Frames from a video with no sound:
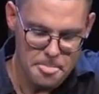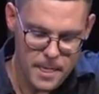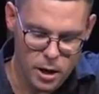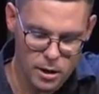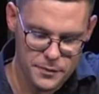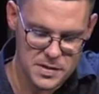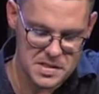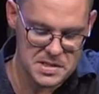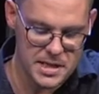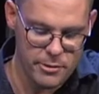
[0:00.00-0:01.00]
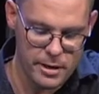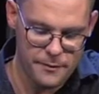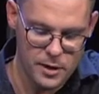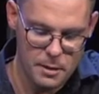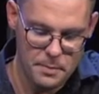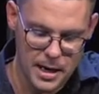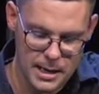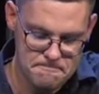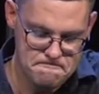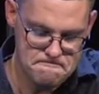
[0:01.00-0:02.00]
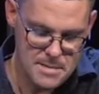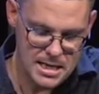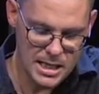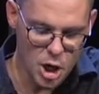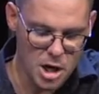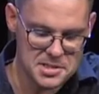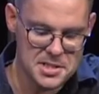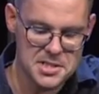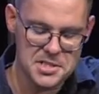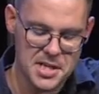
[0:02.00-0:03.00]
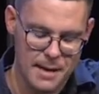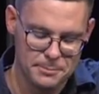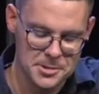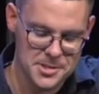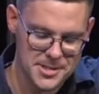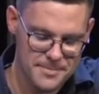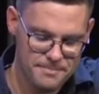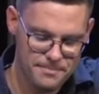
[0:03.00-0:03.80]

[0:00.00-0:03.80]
of Caesarea Philippi, he asked the disciples,